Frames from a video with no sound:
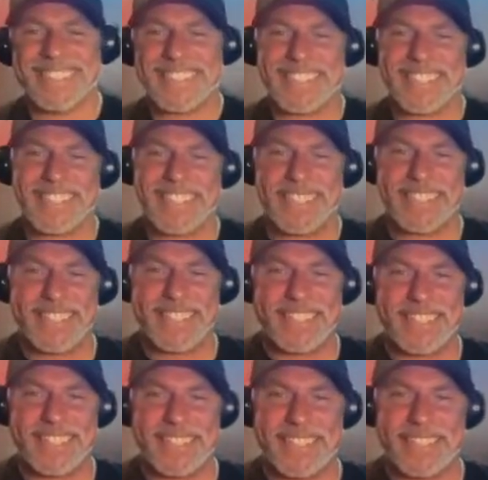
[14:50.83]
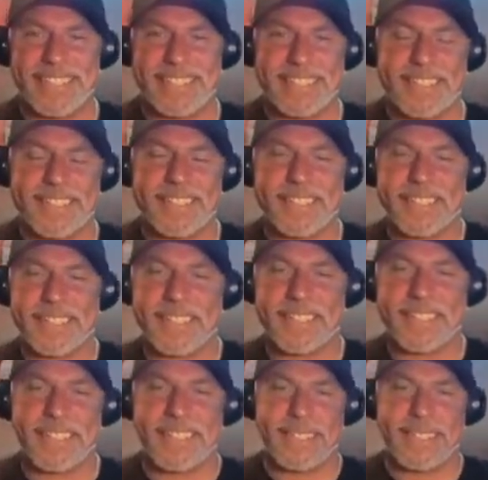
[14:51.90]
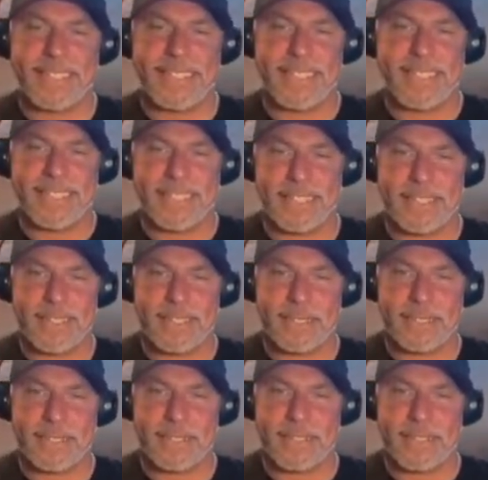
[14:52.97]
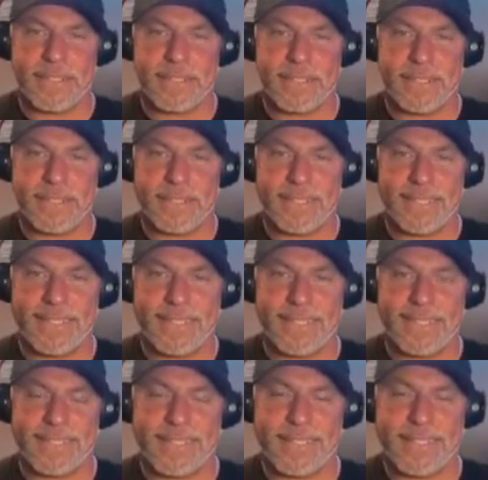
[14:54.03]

[no speech]